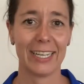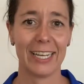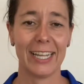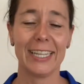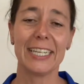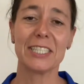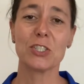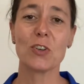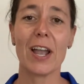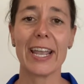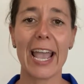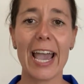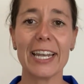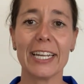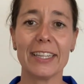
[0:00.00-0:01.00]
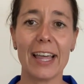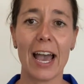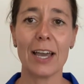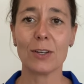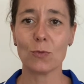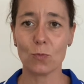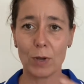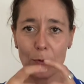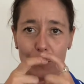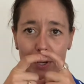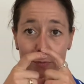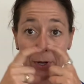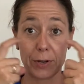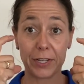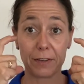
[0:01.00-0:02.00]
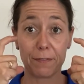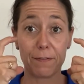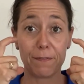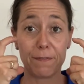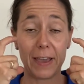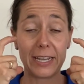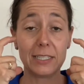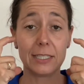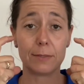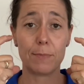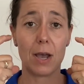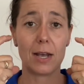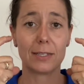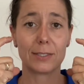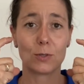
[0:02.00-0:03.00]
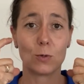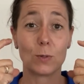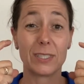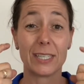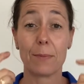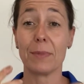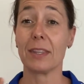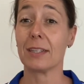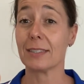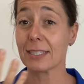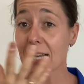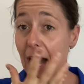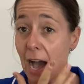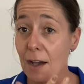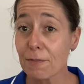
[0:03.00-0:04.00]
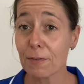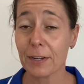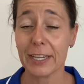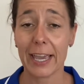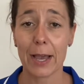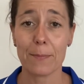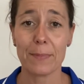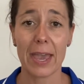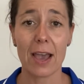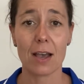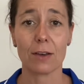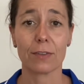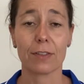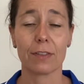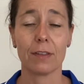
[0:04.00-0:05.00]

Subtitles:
Let's try adding that when we're wearing a face mask or something that's covering our mouth.